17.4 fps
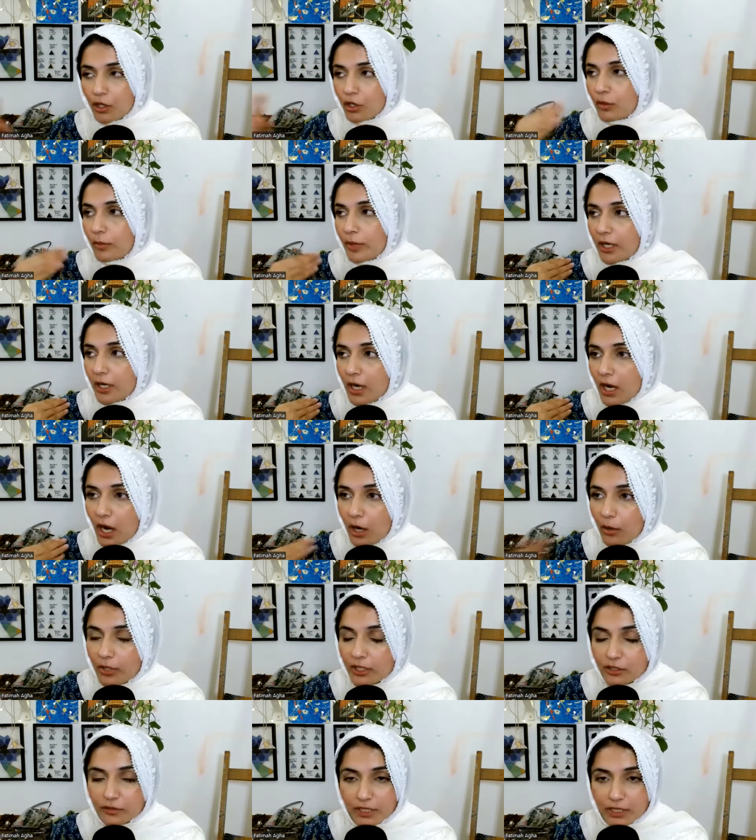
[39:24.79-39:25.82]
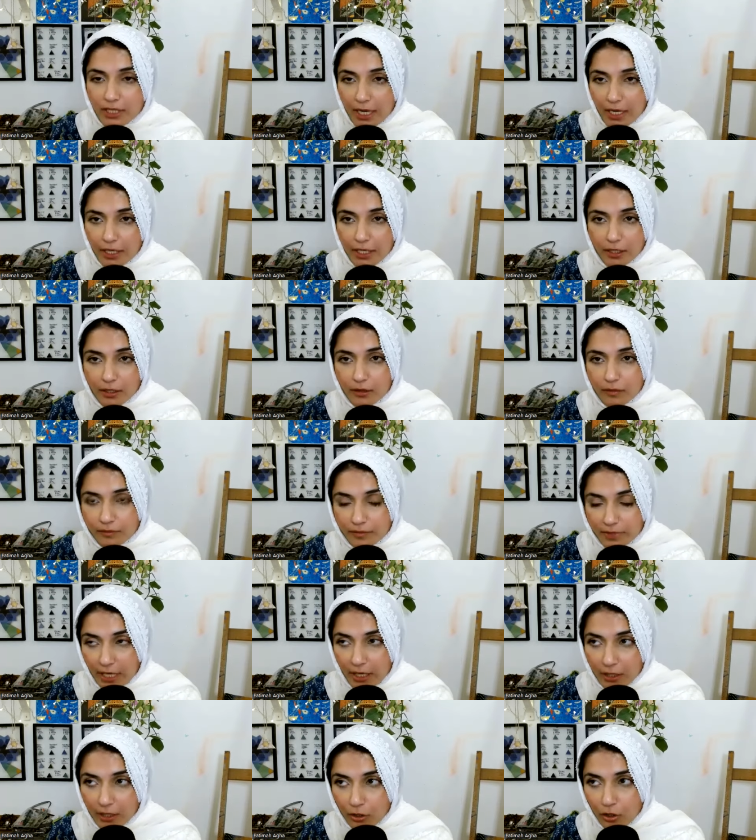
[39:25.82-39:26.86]
no matter how much we telling
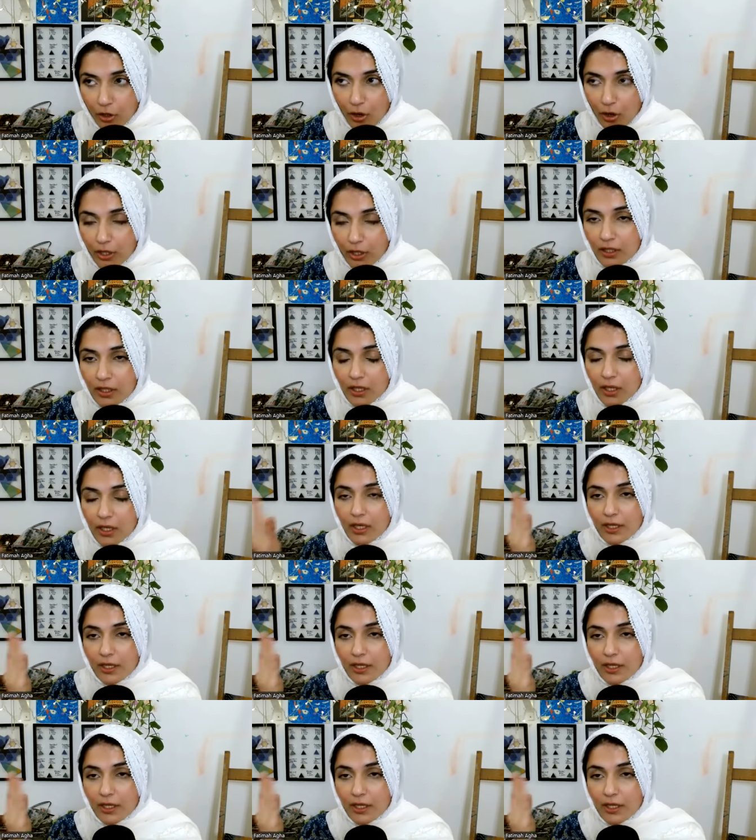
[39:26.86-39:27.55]
tell God,